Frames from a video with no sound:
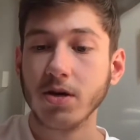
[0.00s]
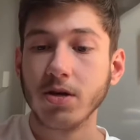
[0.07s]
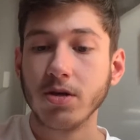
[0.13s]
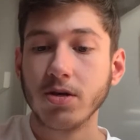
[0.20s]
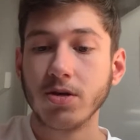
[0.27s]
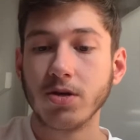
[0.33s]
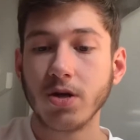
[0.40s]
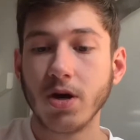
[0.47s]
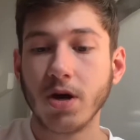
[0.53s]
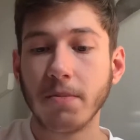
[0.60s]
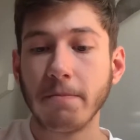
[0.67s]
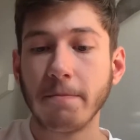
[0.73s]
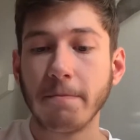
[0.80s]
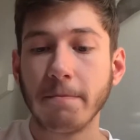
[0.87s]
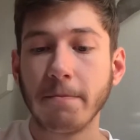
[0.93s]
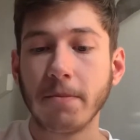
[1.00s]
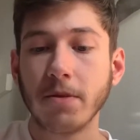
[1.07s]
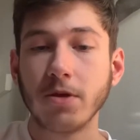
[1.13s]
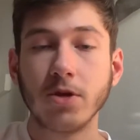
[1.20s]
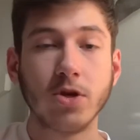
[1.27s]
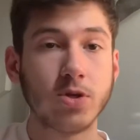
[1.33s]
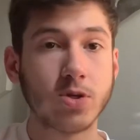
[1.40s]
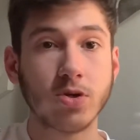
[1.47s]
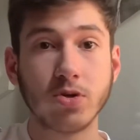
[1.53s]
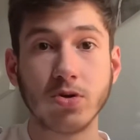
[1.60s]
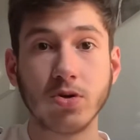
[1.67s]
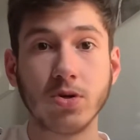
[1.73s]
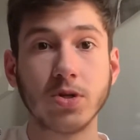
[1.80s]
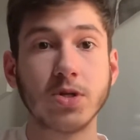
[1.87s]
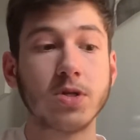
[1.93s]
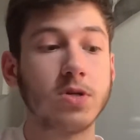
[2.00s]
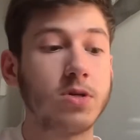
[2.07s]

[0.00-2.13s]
So yeah, the Eternals